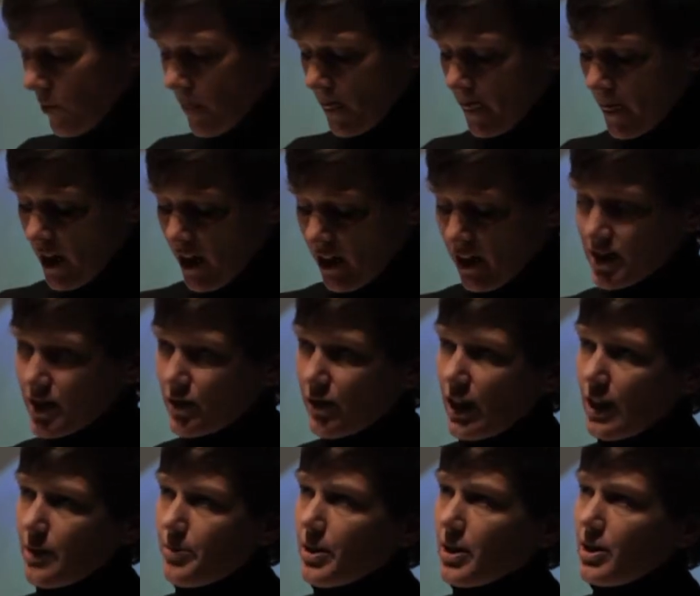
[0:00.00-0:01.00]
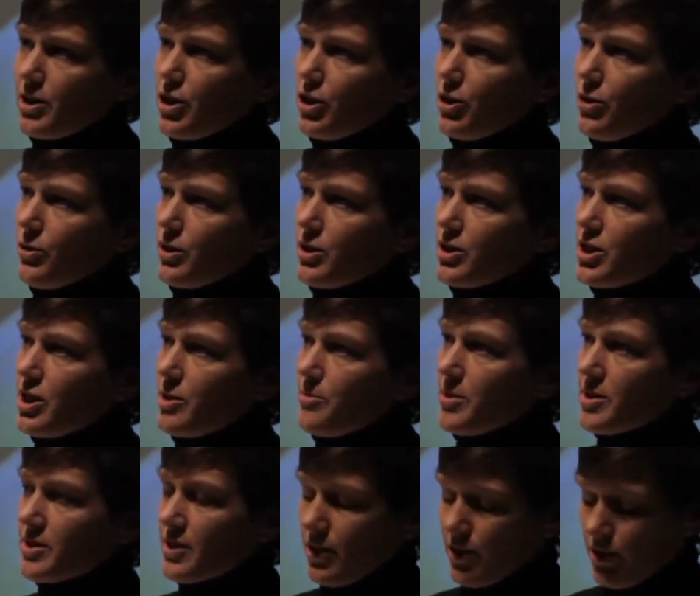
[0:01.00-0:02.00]
are developing new and cheaper
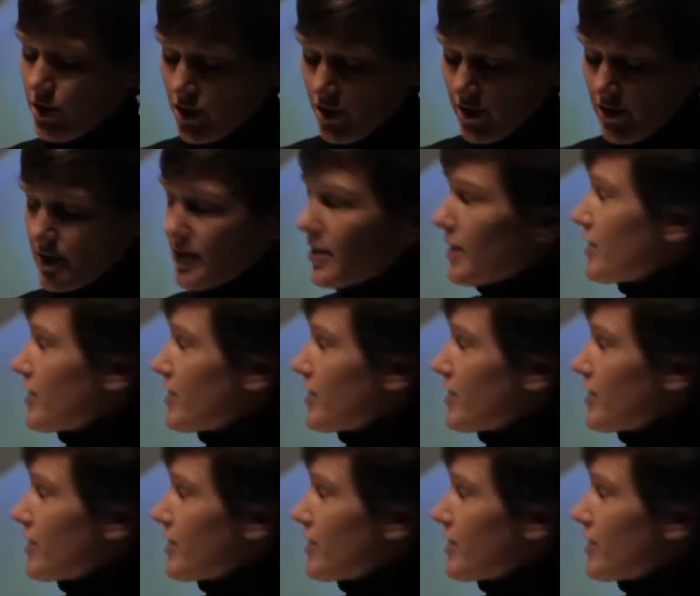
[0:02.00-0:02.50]
solutions, such